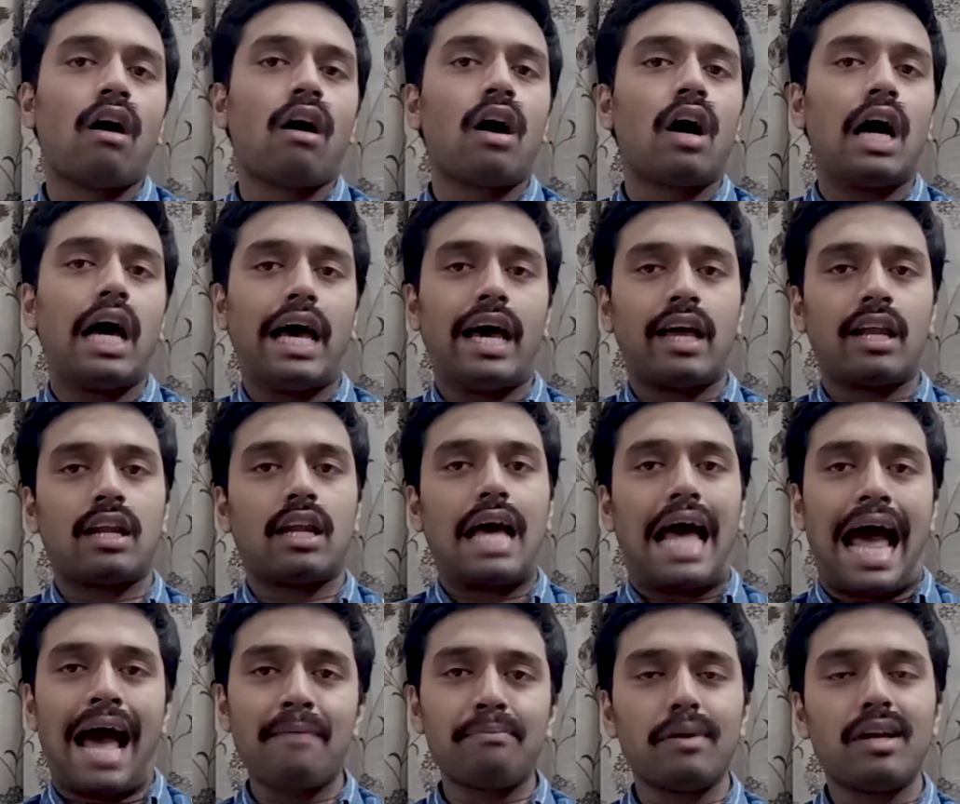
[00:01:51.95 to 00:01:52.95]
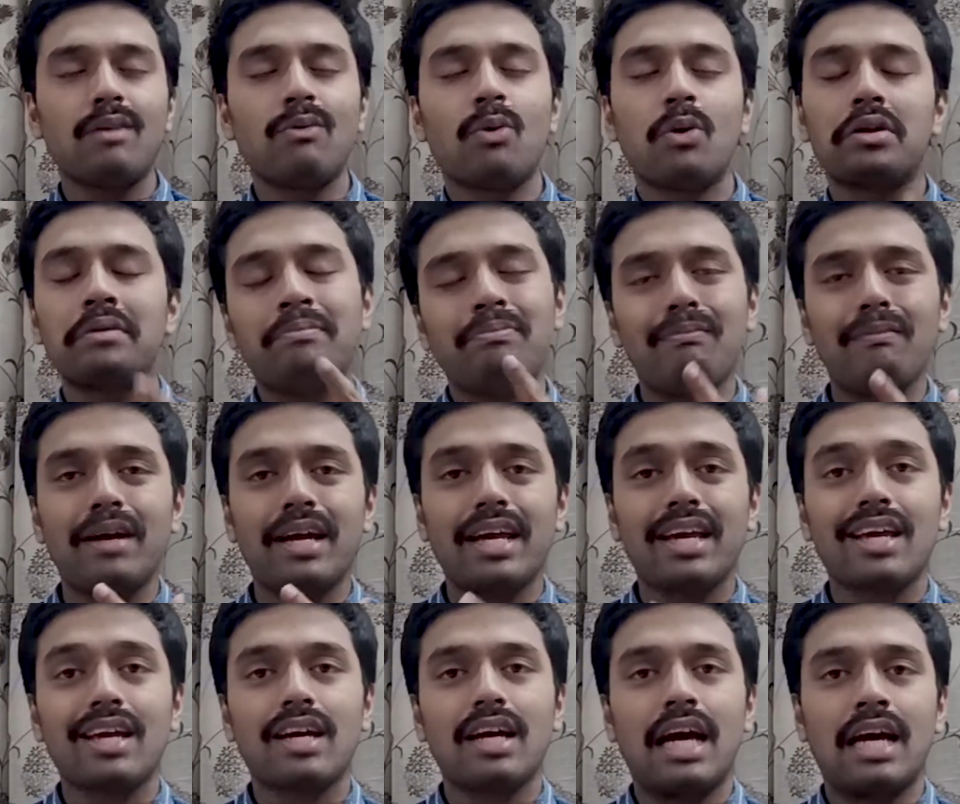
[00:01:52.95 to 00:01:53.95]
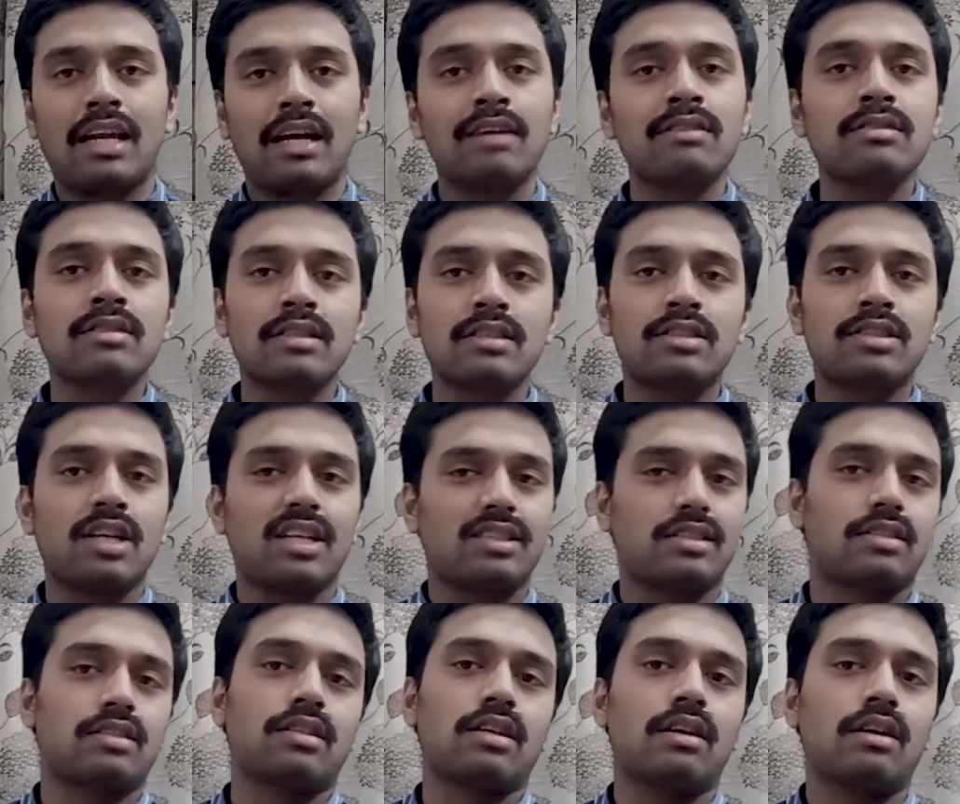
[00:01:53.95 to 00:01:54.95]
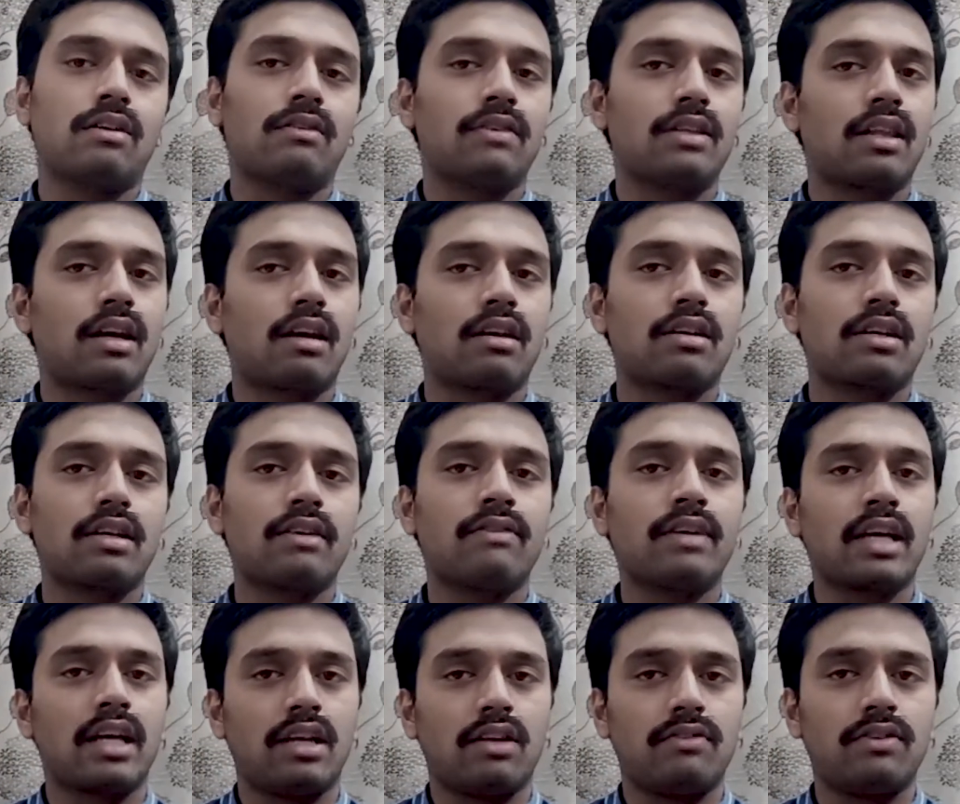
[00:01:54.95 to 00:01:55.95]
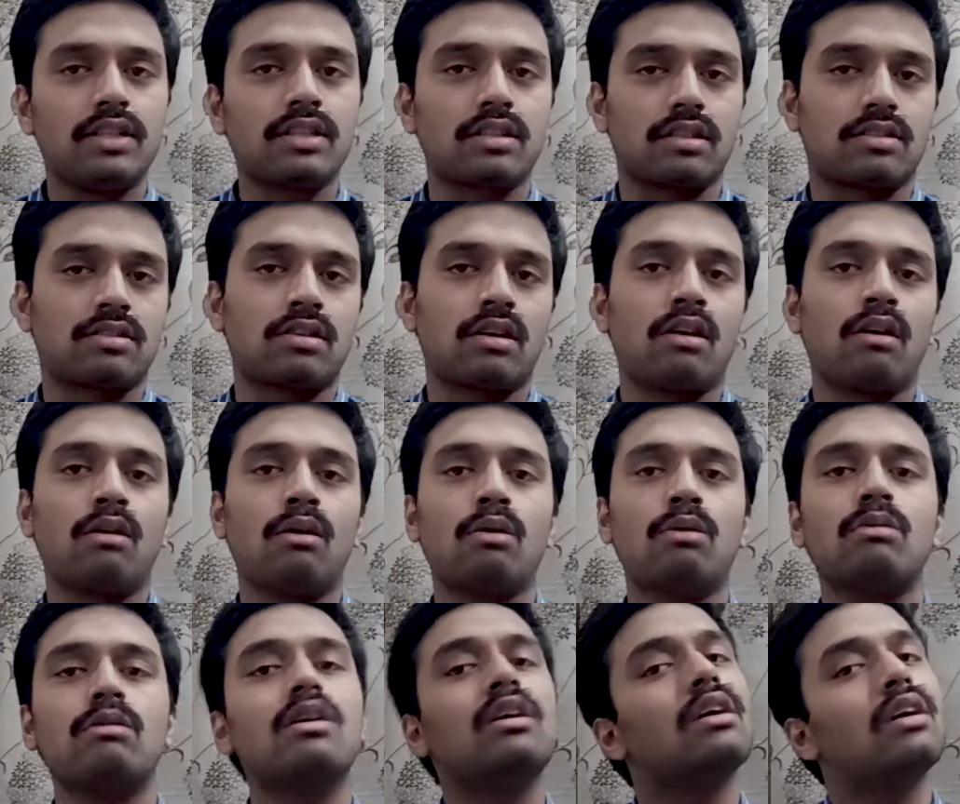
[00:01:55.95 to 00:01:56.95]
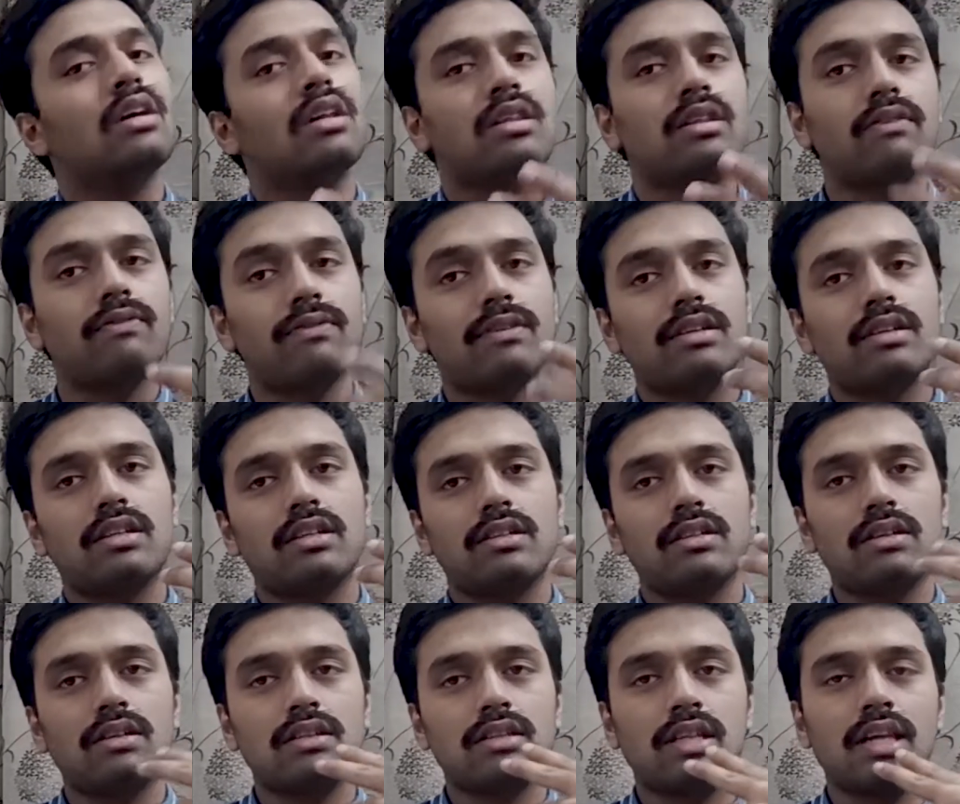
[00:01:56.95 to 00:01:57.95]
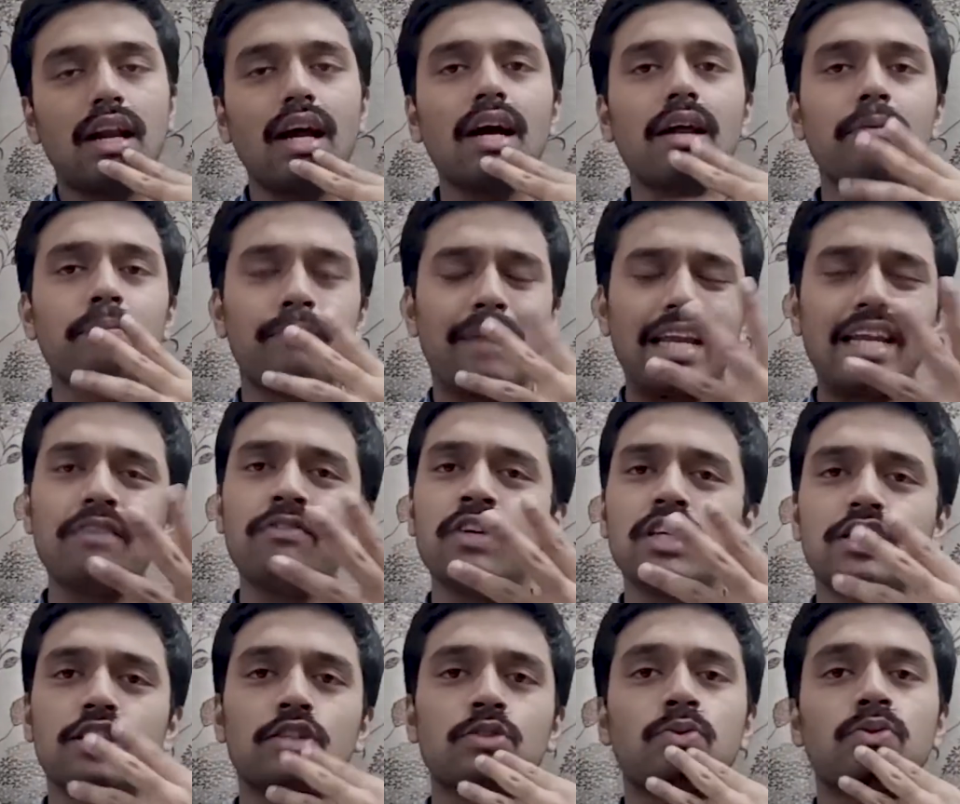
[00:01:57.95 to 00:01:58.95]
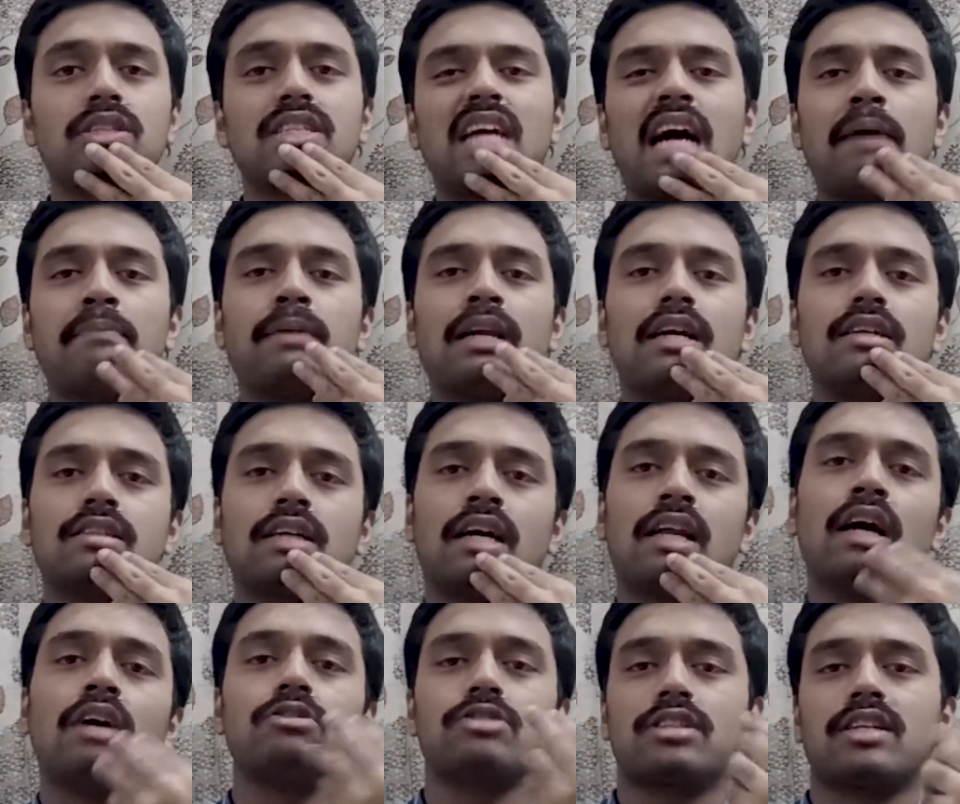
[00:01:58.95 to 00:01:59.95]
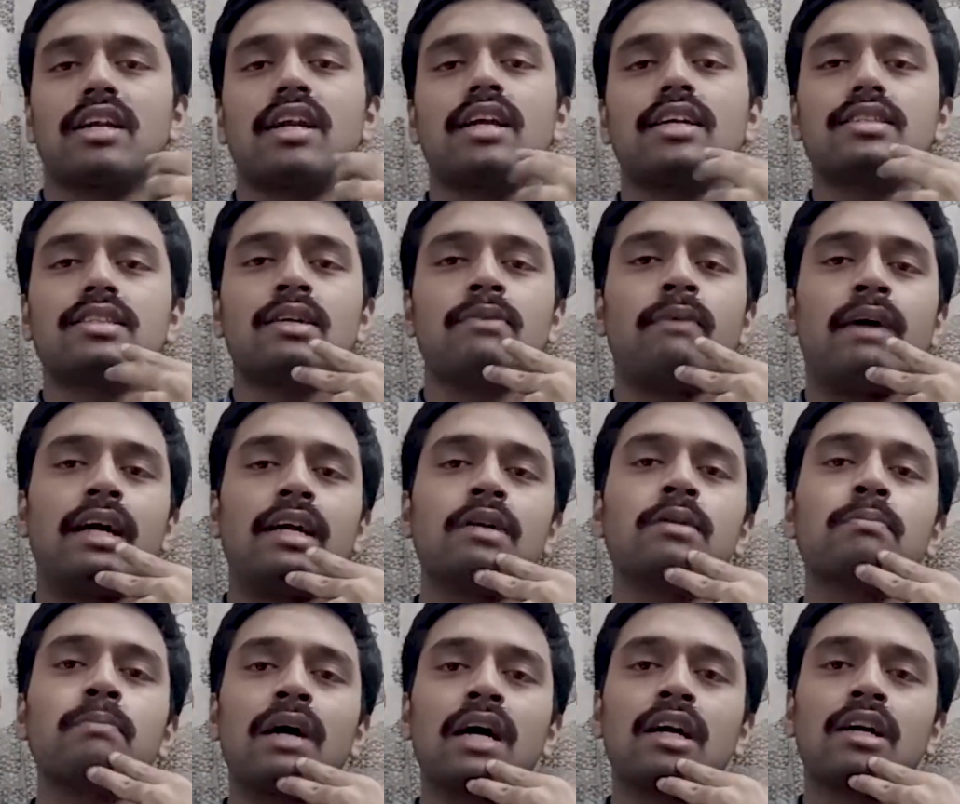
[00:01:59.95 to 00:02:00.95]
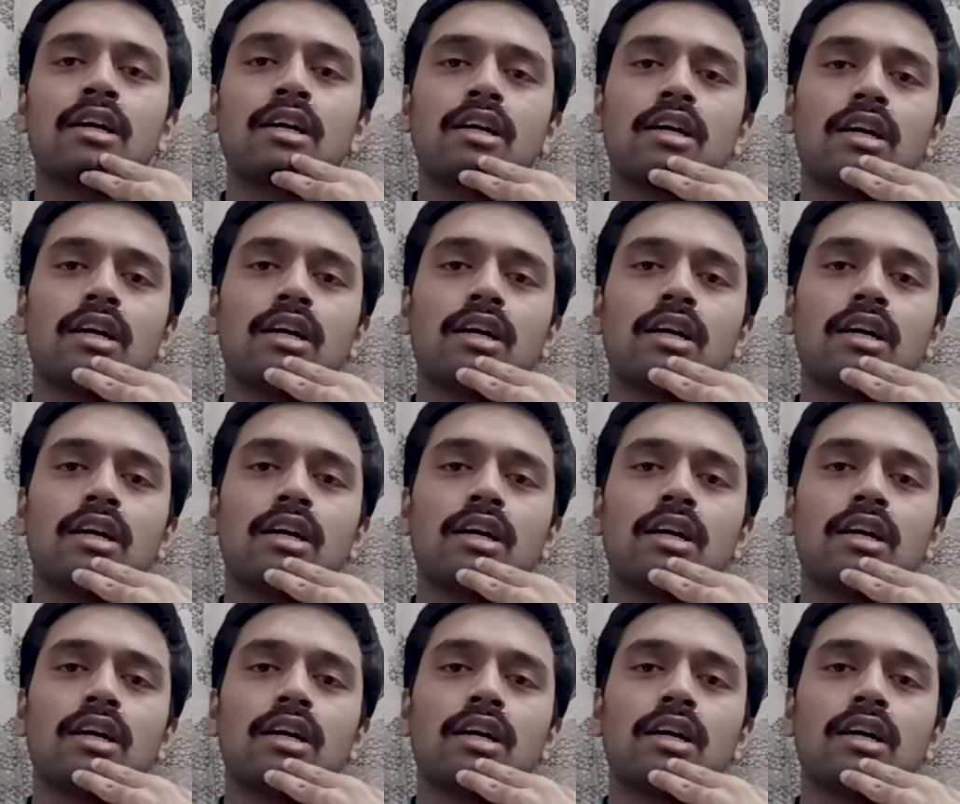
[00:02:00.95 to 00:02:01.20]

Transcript: And Apple won't announce it just without giving any features. So there are many features which Apple has announced in its event, but